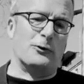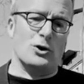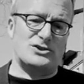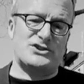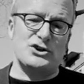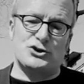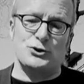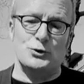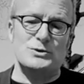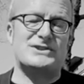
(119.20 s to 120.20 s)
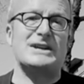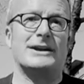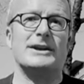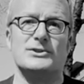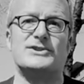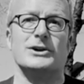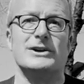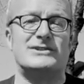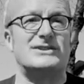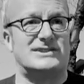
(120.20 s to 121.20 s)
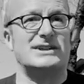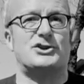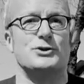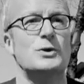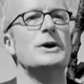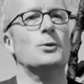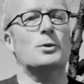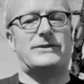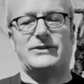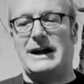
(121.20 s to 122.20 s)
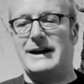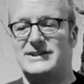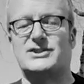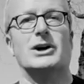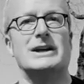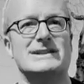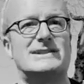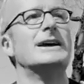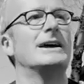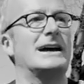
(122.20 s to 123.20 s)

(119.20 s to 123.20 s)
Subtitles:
forced to stand outside the statue with signs